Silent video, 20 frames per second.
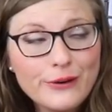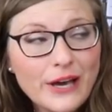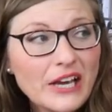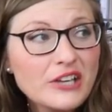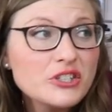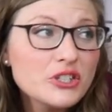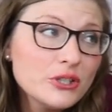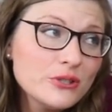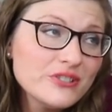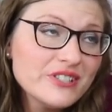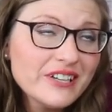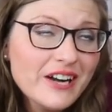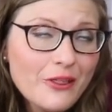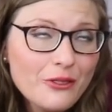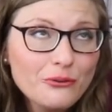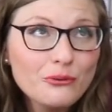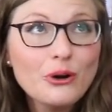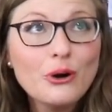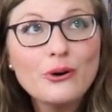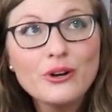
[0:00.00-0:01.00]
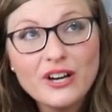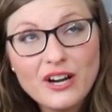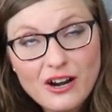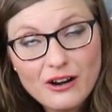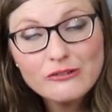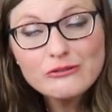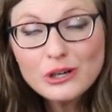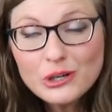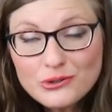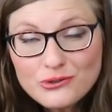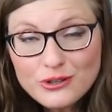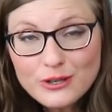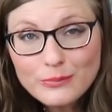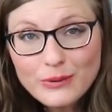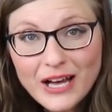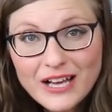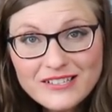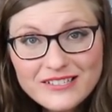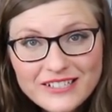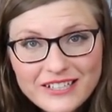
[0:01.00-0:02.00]
We actually used it on the road on our road trip
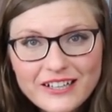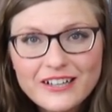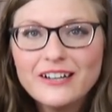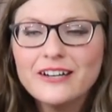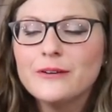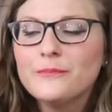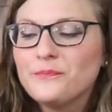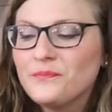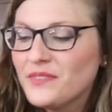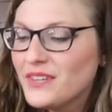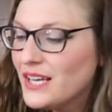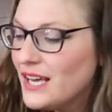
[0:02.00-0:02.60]
last year.